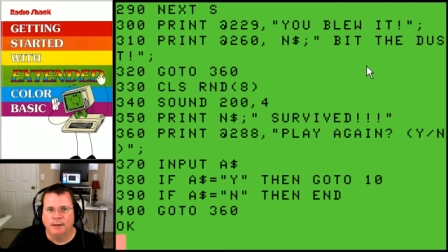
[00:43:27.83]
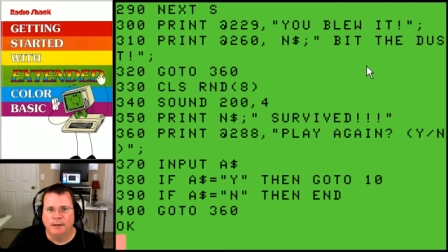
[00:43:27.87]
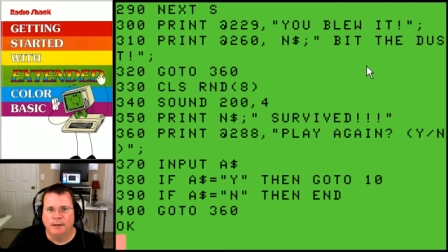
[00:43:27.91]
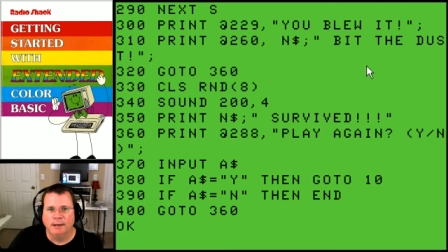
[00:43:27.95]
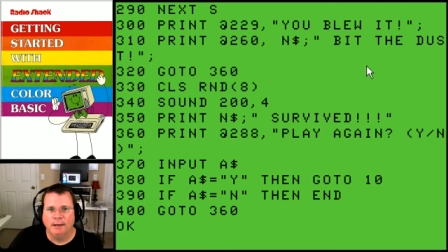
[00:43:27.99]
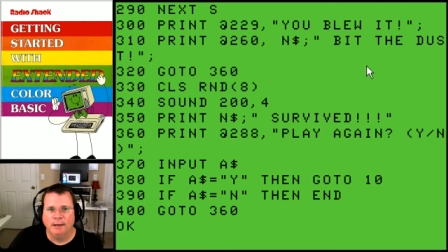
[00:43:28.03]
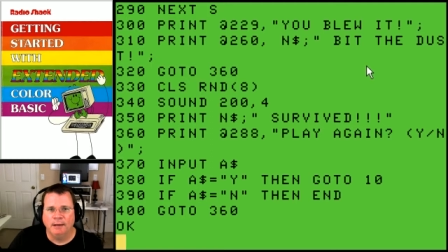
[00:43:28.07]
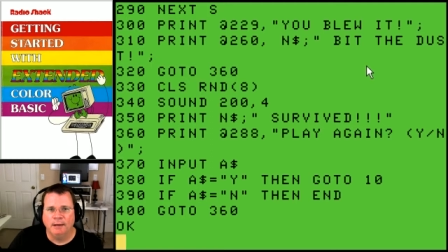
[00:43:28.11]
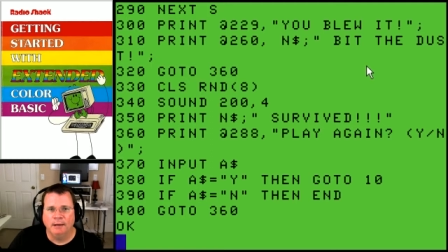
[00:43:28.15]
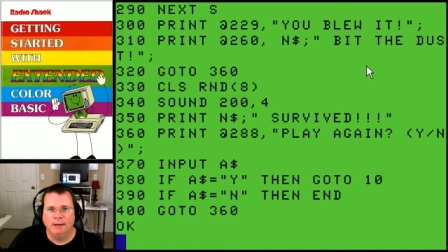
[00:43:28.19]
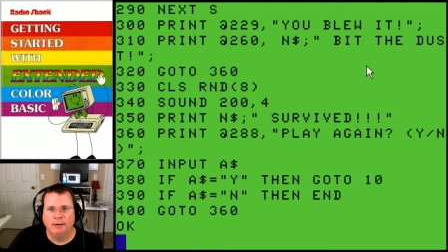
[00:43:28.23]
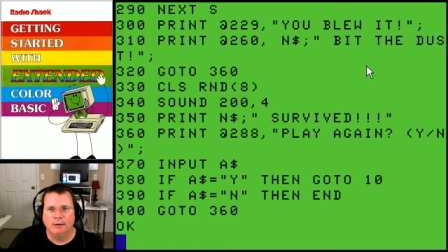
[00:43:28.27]

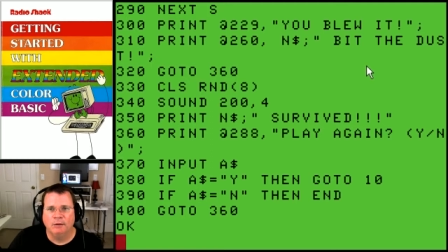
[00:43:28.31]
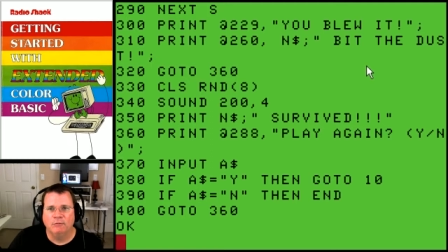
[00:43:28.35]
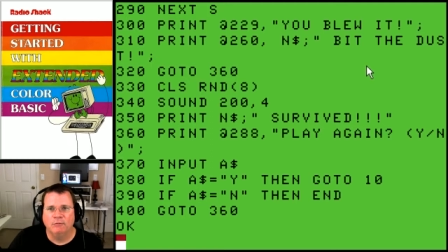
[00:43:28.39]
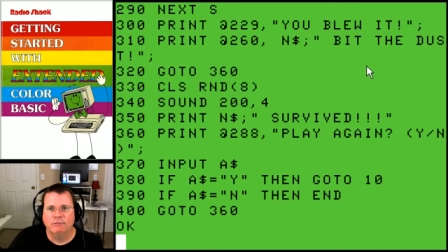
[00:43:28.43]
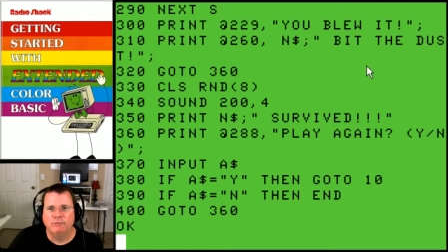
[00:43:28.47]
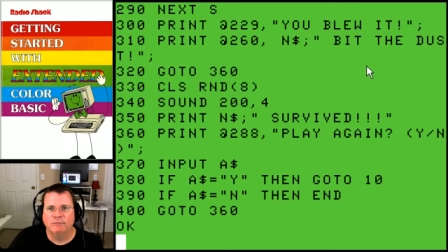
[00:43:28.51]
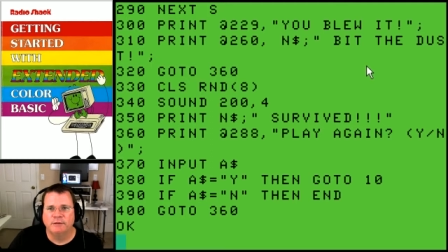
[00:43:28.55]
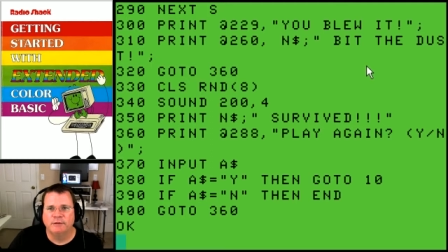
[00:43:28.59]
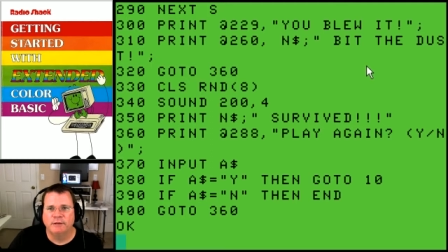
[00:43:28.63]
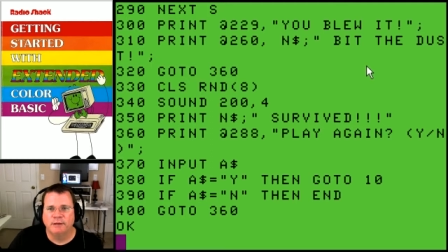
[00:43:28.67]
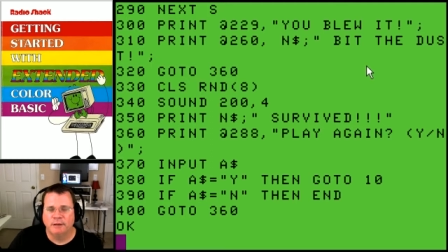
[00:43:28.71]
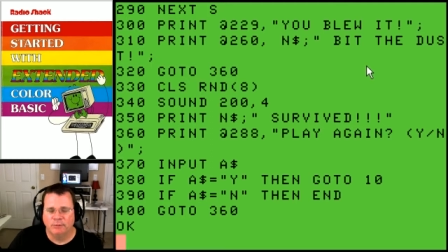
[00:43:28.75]
and
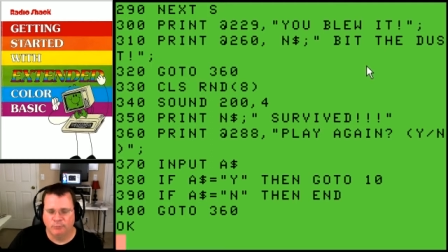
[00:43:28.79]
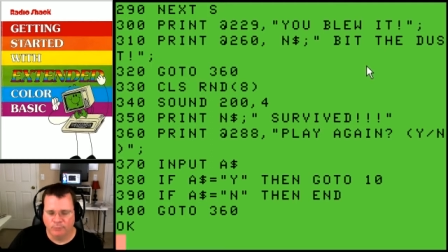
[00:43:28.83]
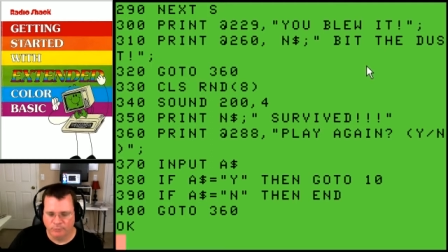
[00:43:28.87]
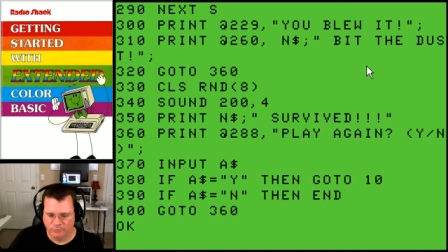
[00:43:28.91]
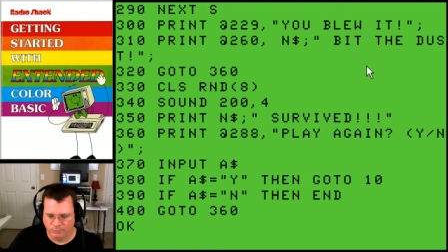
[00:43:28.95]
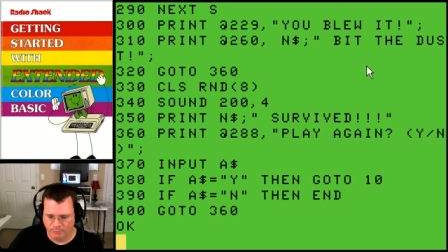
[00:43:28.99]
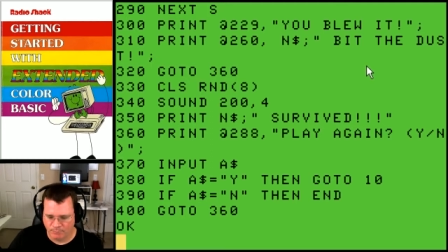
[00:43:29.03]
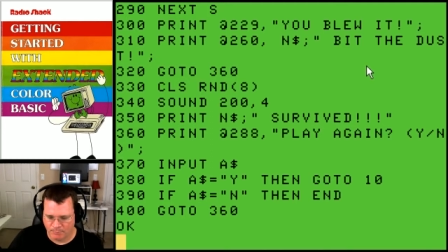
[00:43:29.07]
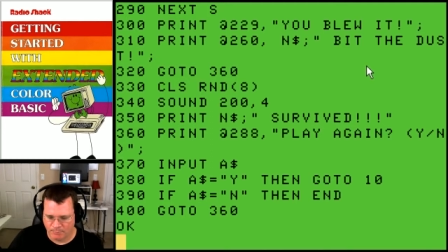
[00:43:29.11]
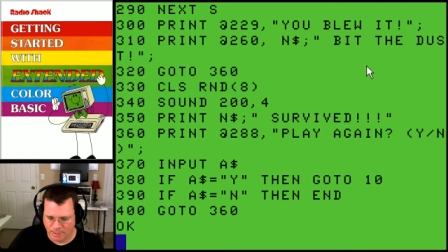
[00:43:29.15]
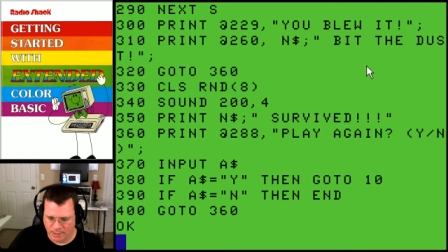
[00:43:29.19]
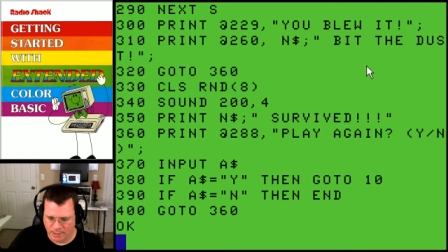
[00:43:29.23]
hopefully it
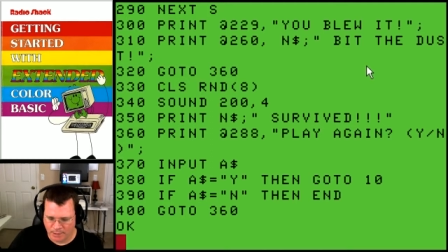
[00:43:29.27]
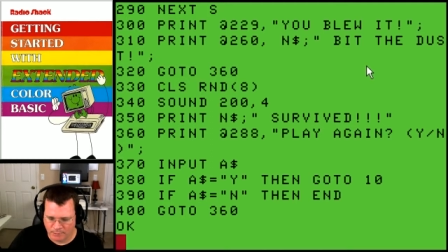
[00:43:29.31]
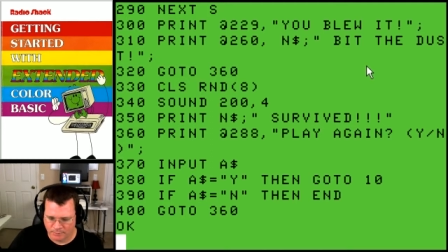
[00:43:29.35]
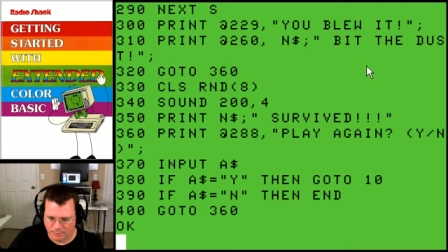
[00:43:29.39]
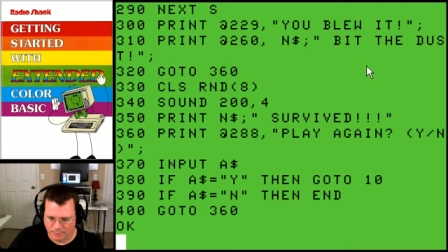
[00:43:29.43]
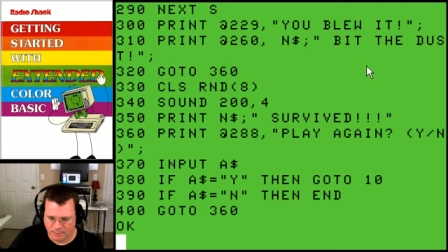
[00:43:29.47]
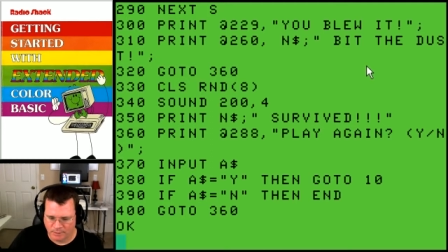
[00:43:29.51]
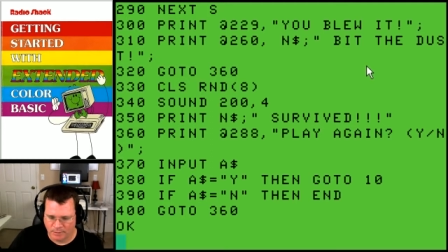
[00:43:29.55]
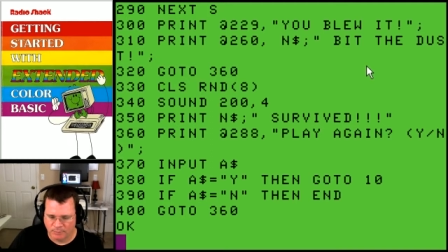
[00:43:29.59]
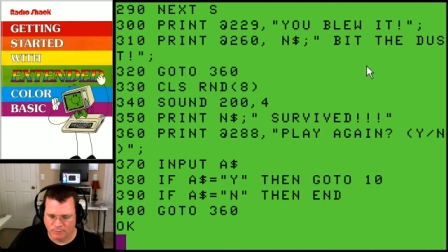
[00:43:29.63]
was mildly